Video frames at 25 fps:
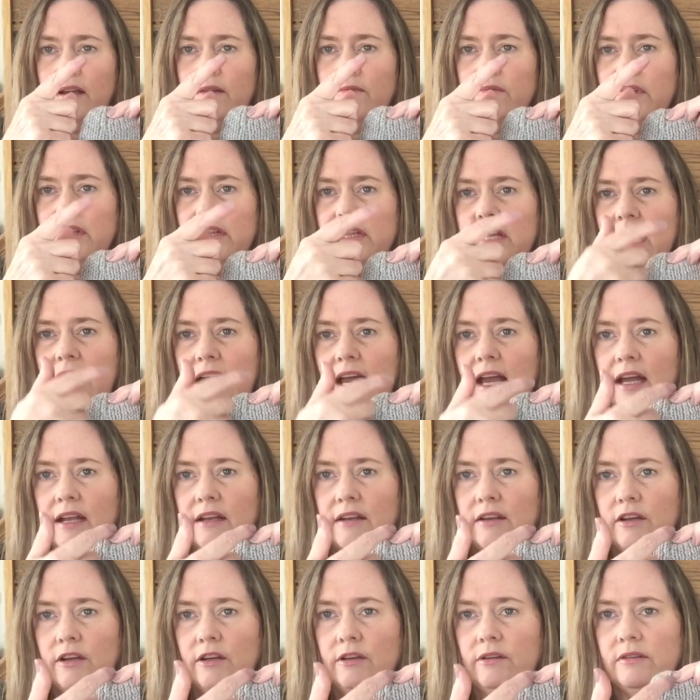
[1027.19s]
and with
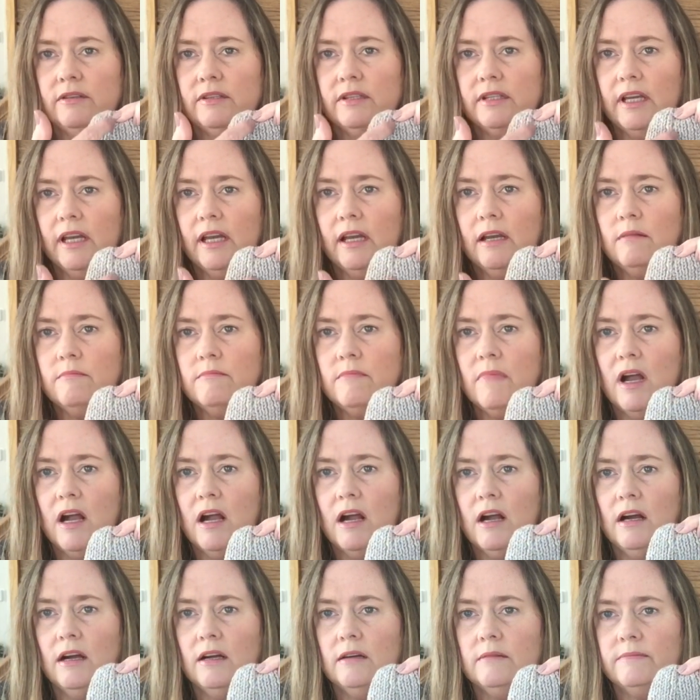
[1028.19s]
that you seam
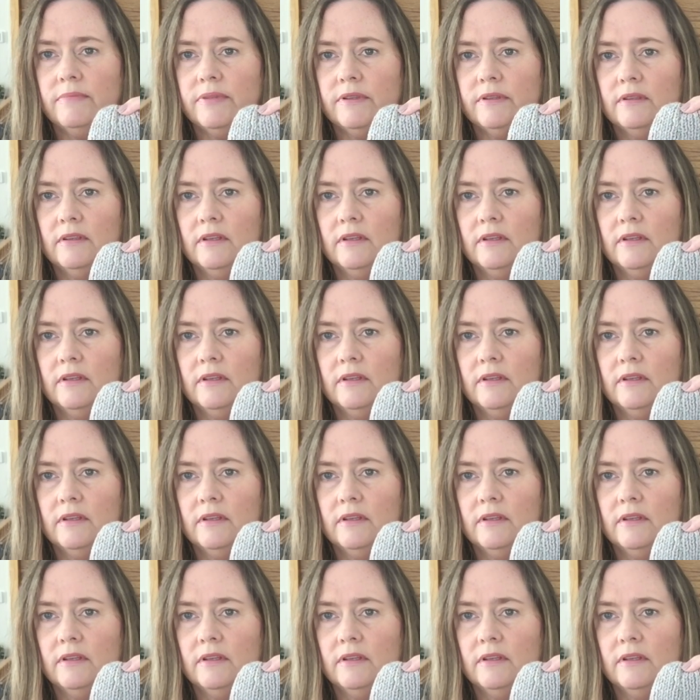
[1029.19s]
up